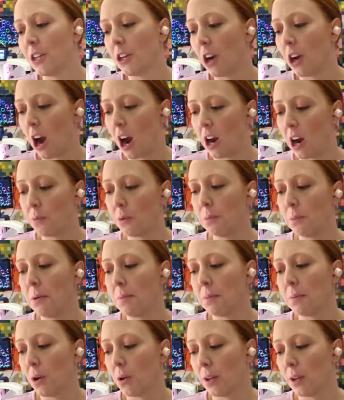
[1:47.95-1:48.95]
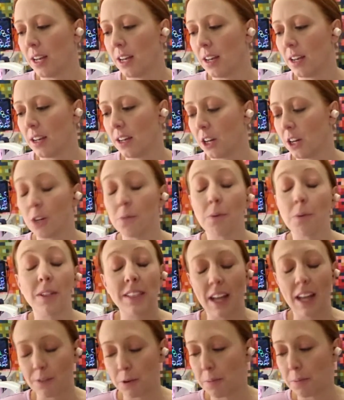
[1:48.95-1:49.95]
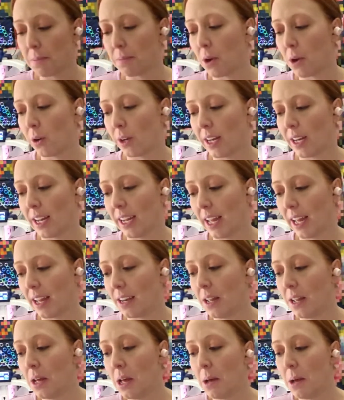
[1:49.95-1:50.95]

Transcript: Your heart will be broken, or will never be broken again.